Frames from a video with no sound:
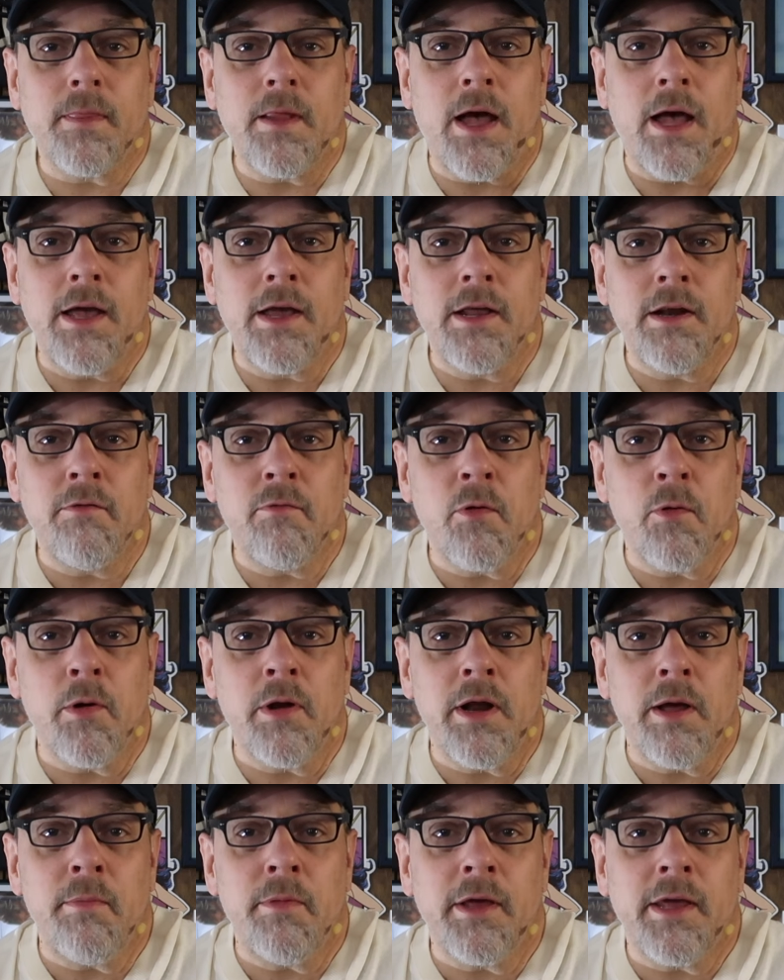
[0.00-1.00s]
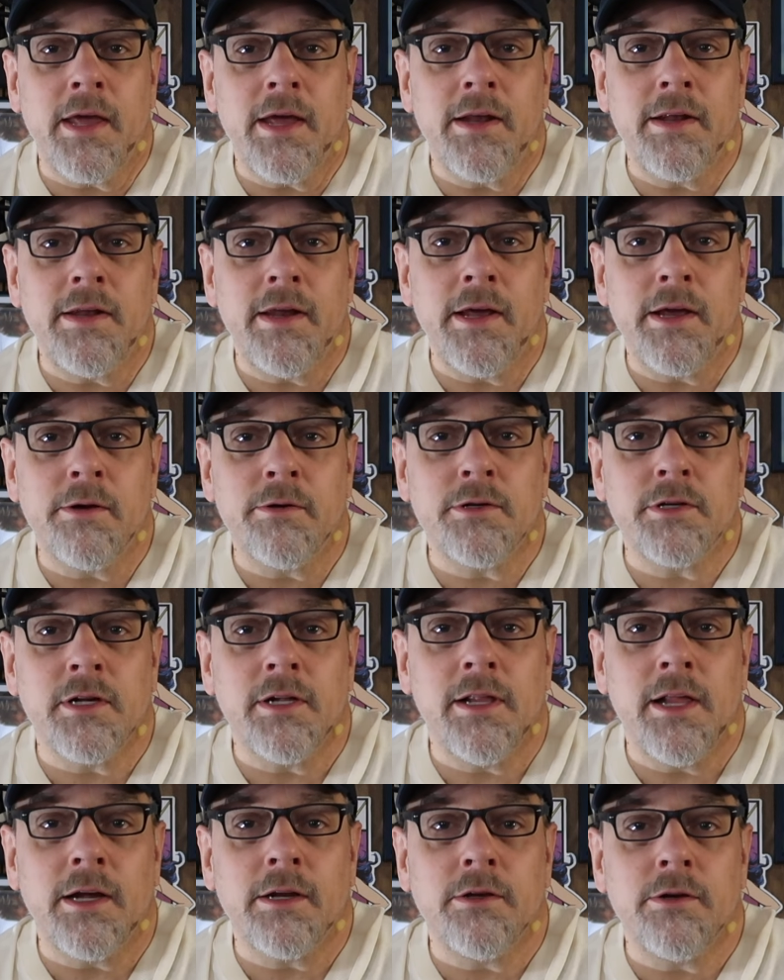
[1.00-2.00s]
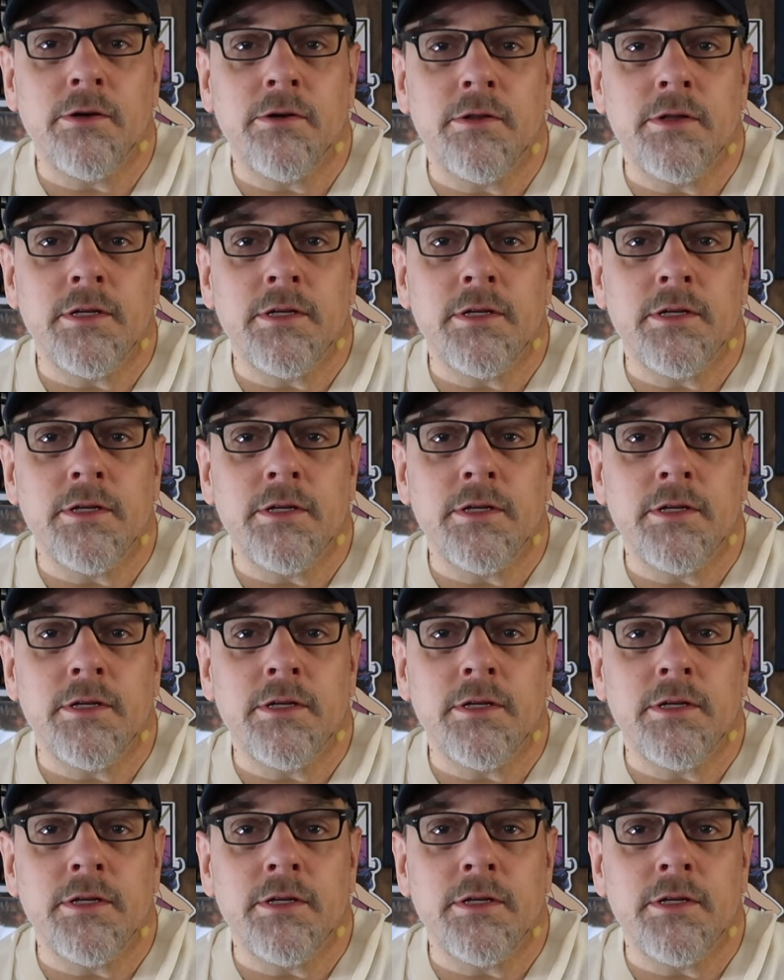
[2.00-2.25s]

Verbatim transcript: Hi again, everyone. I'm the Cantankerous Collector.